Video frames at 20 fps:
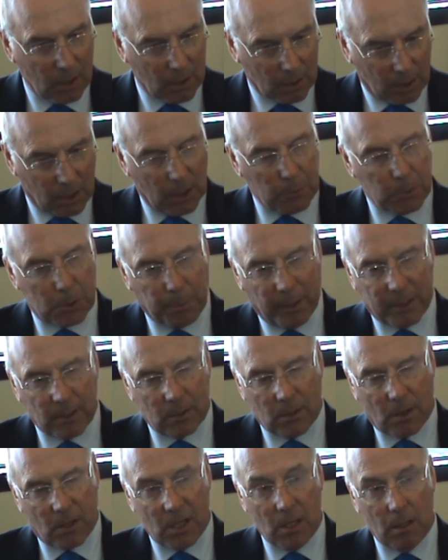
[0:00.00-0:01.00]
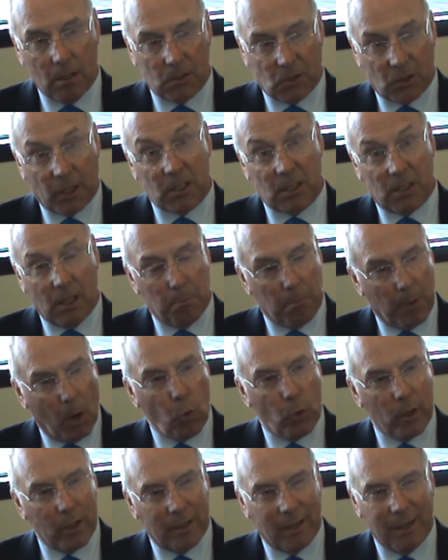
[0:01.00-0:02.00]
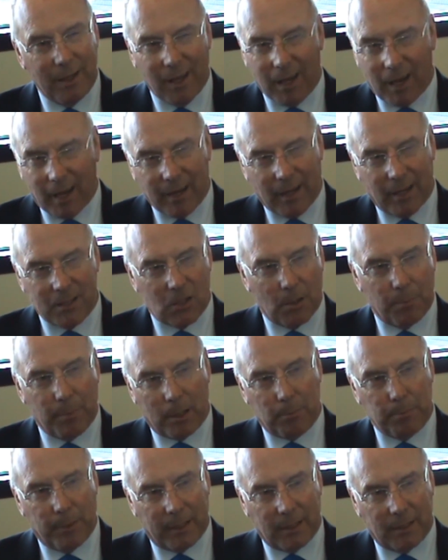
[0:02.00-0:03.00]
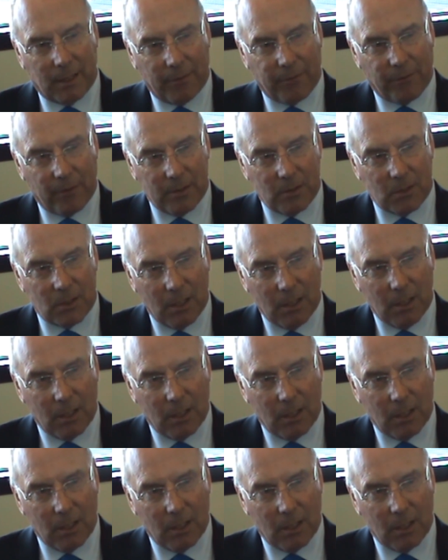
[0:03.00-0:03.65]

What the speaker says: Graham spent 16 million, and that's a big difference.